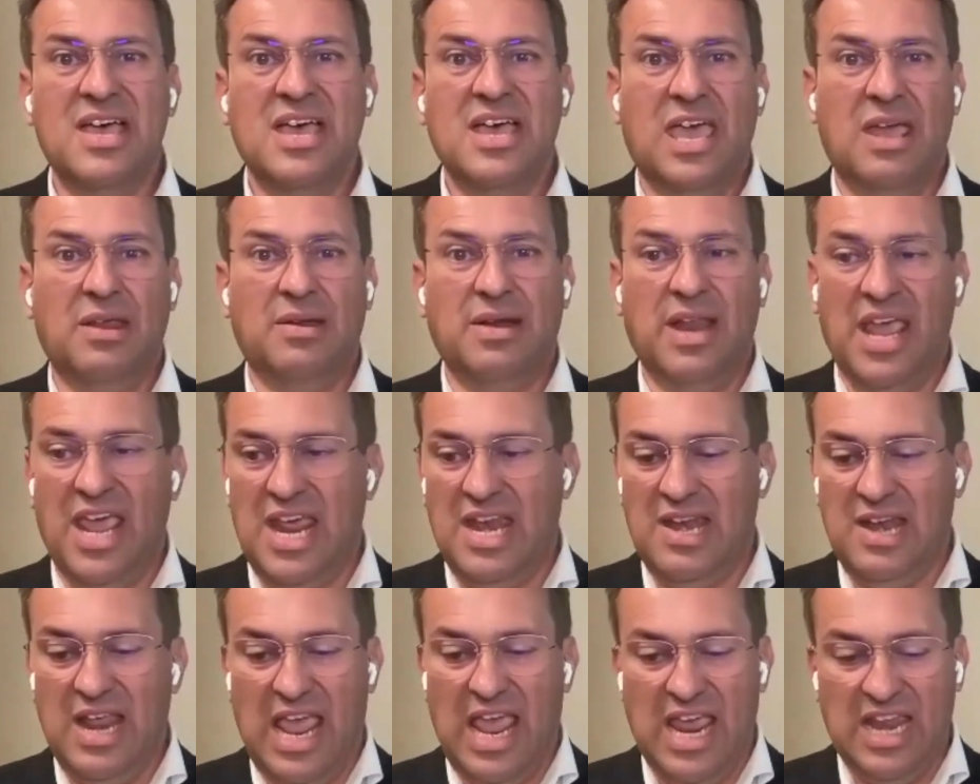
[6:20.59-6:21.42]

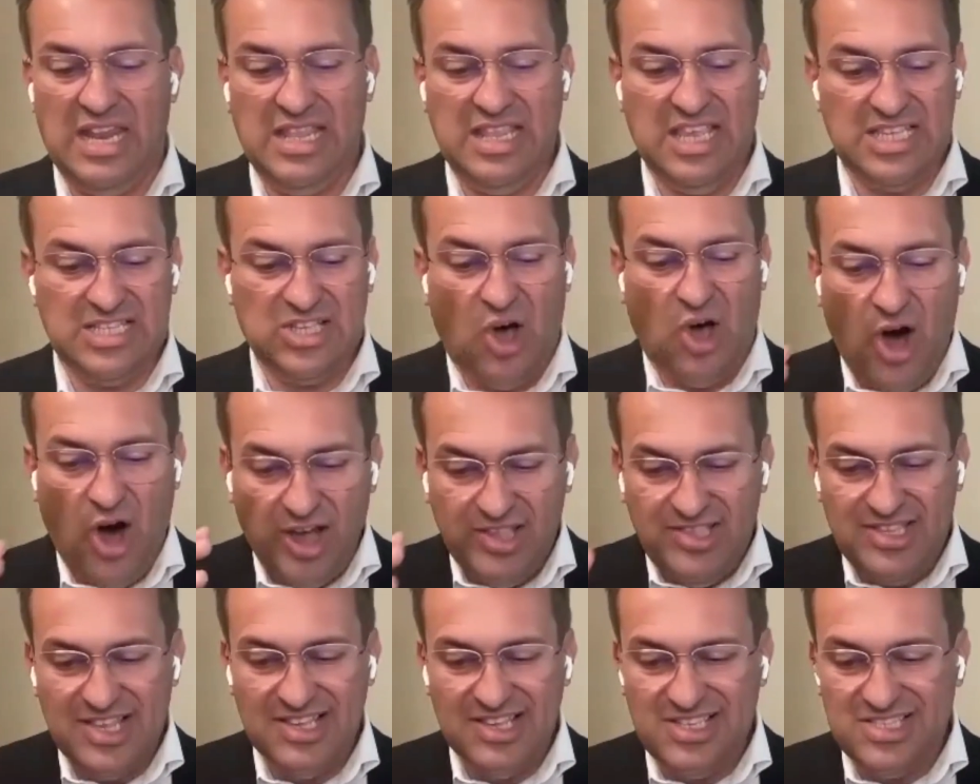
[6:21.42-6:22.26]
this
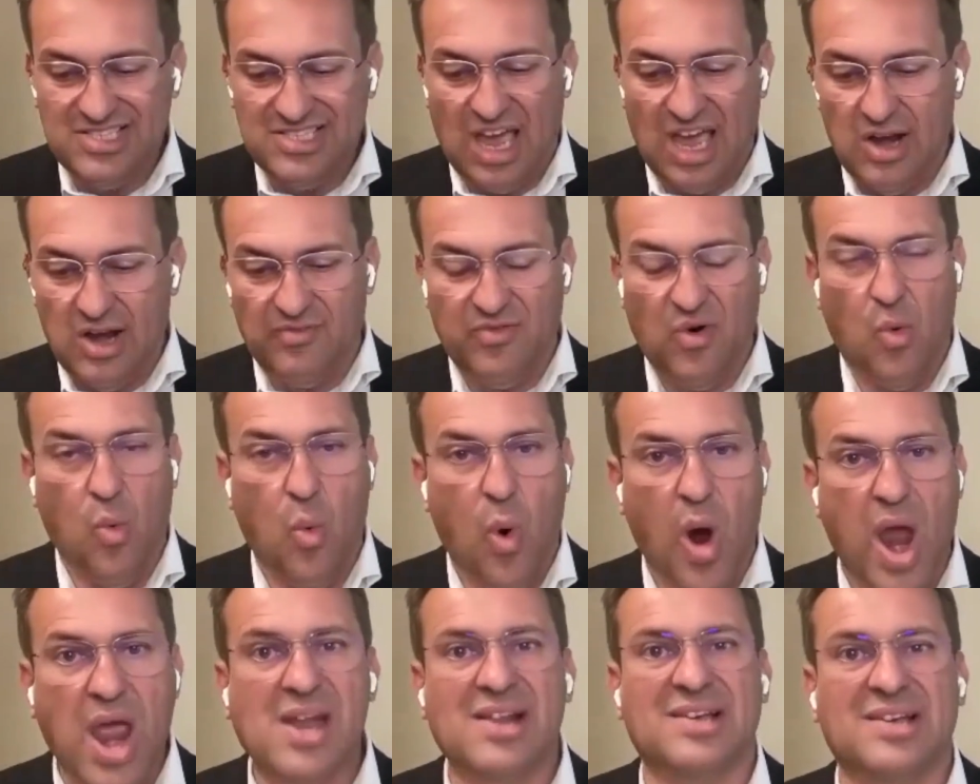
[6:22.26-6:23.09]
heightened state of
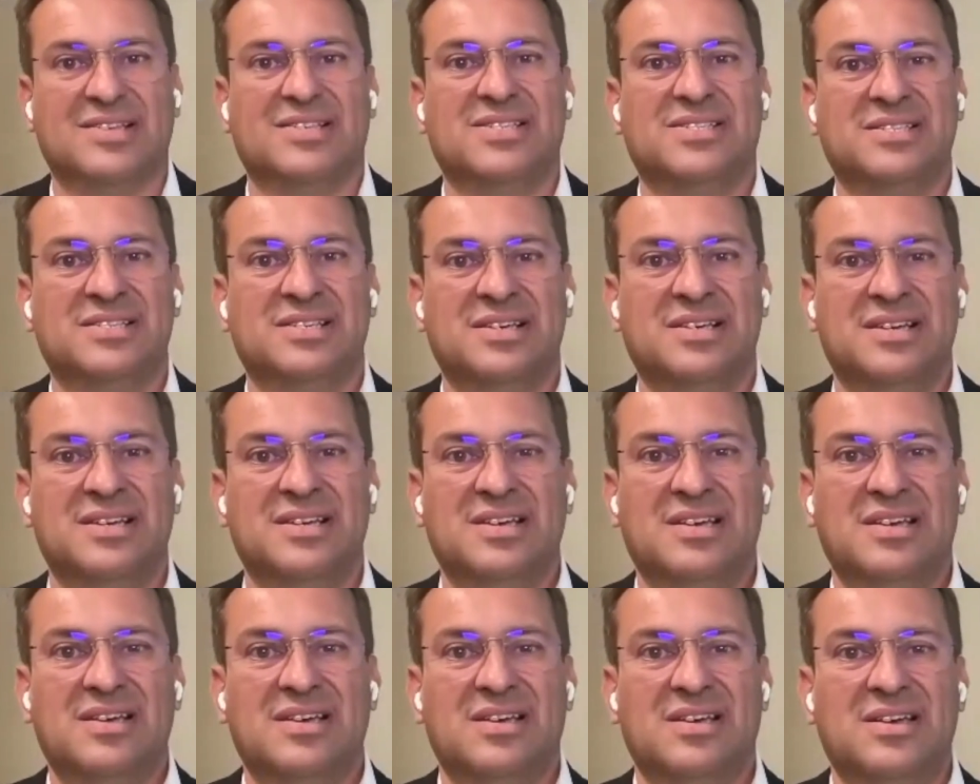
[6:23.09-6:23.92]
awareness.
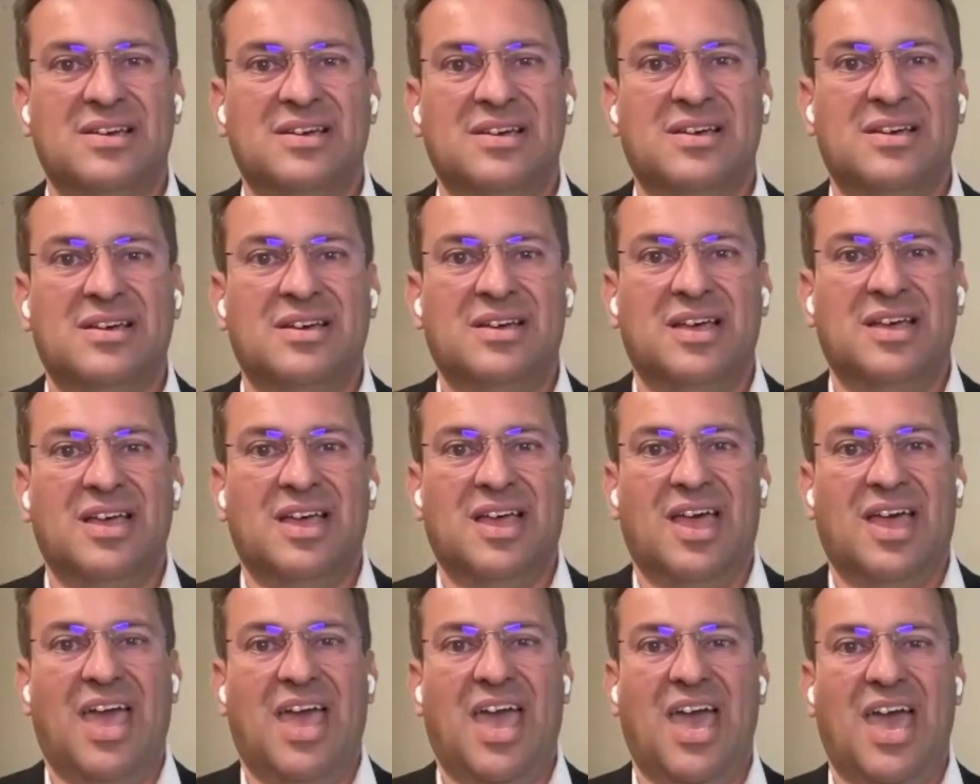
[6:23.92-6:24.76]

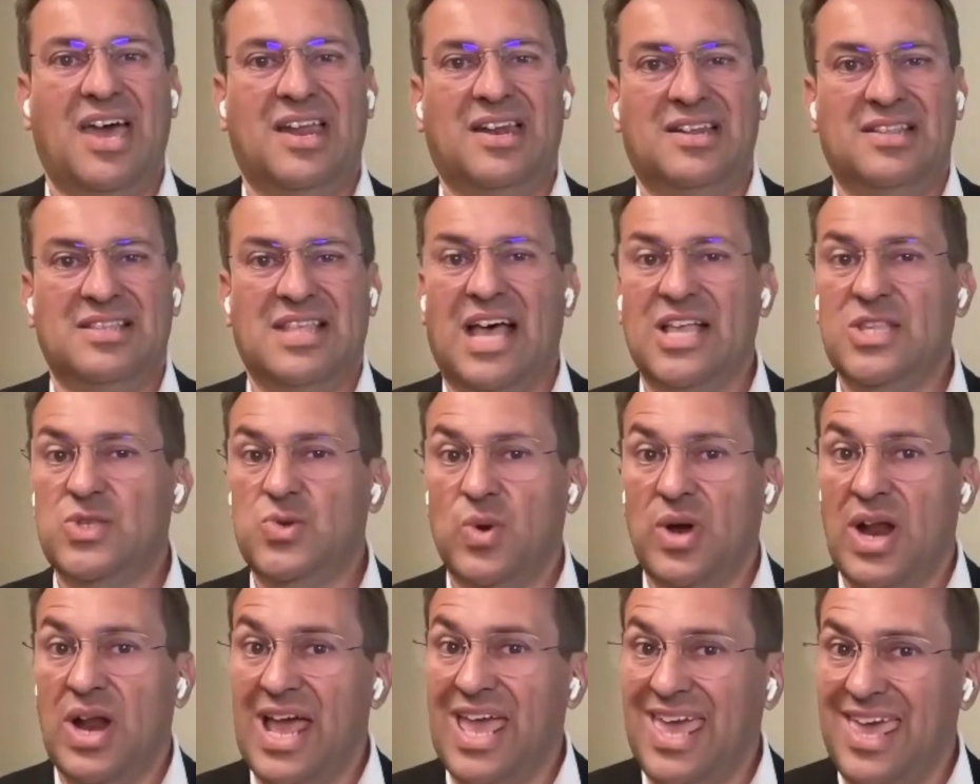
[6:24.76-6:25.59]
And that's
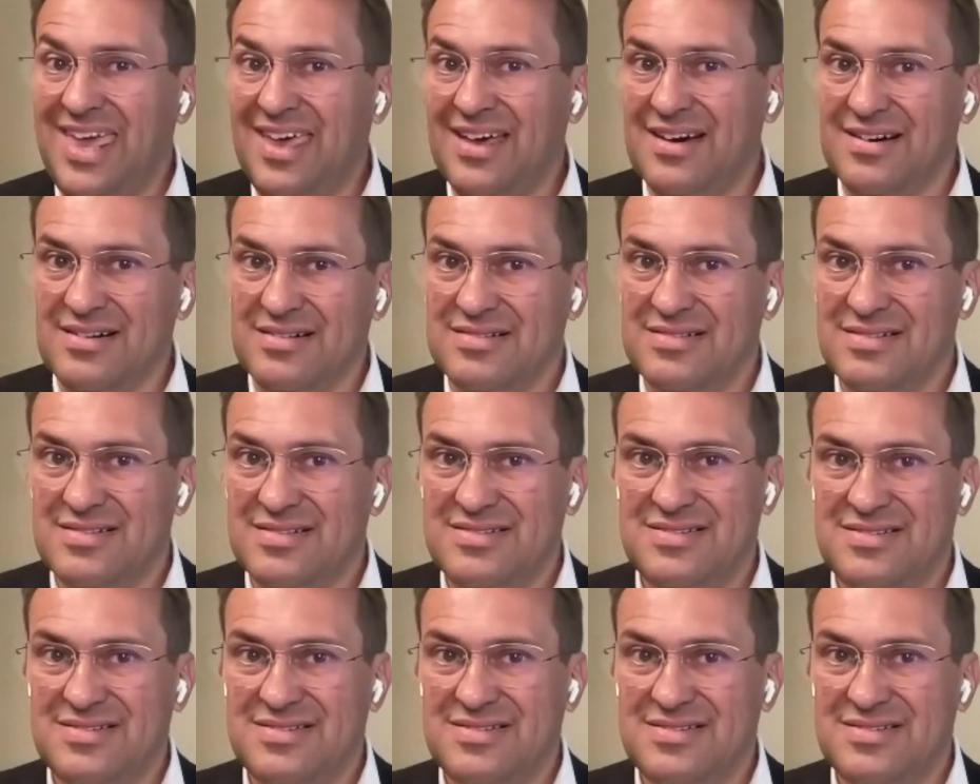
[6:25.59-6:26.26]
when I heal.